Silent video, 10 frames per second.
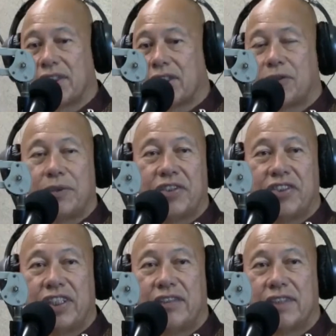
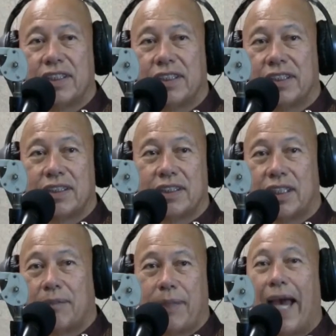received
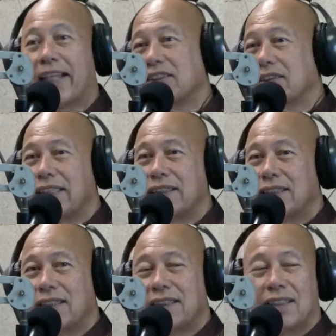a paddle
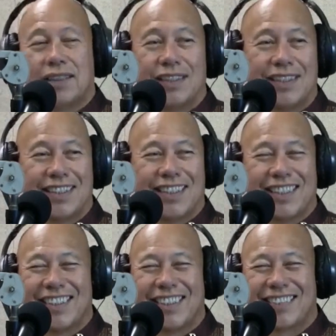and a
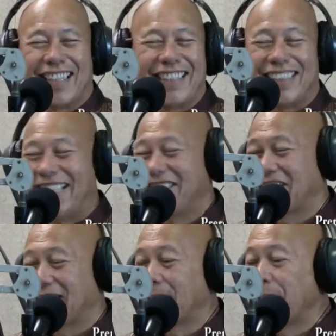
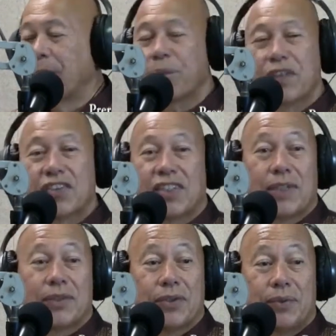citation. So
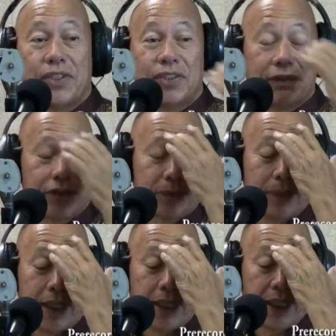that was a reason for
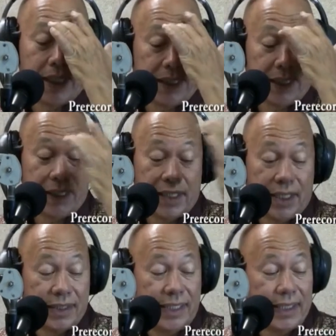my
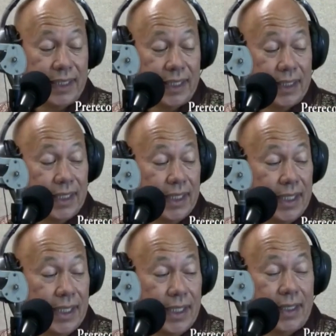attending,
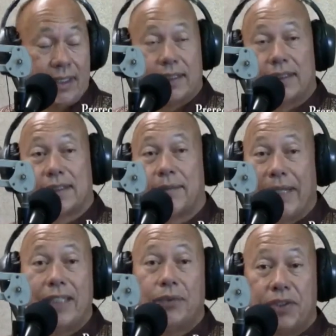the
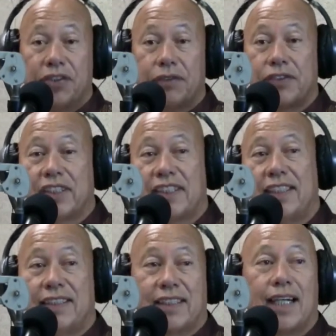main reason for
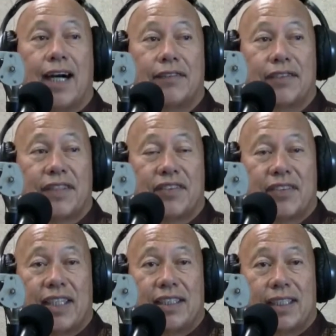attending the
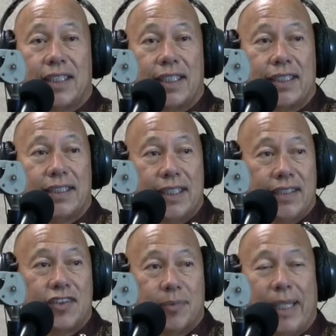conference, and I
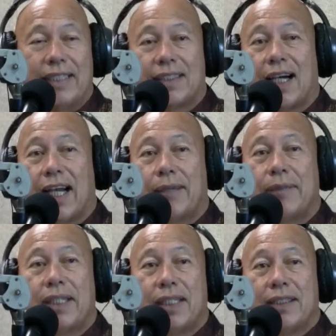did spend
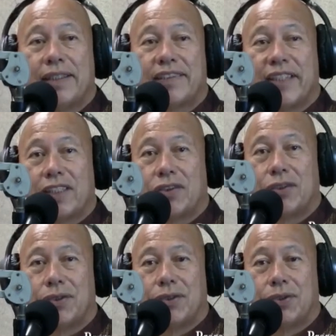time listening
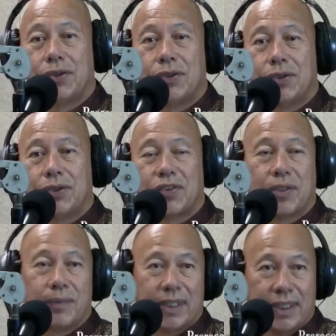to
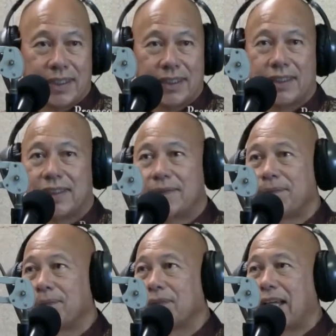some of the other
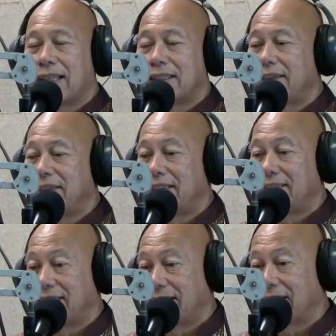
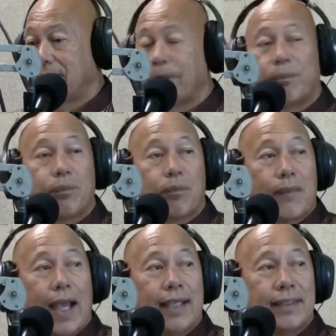activities there.
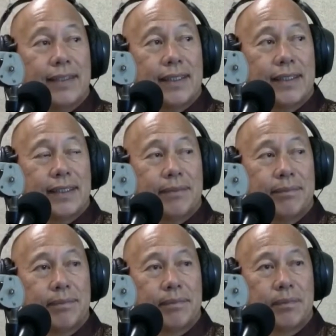And
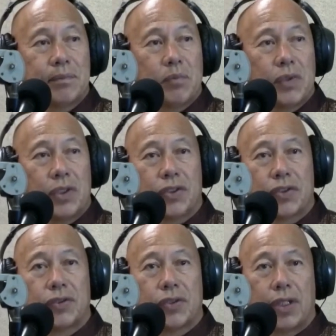
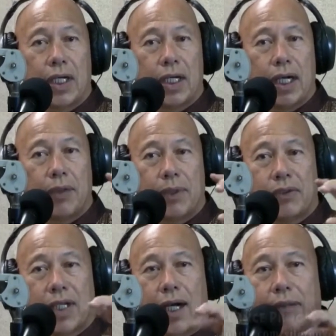so I
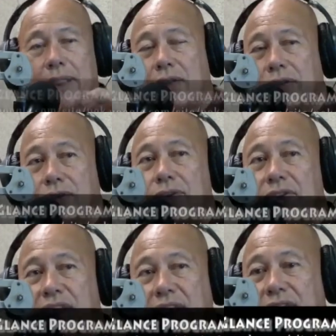want to comment on 2
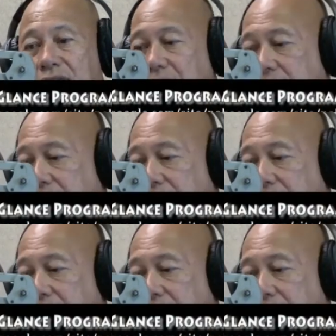things that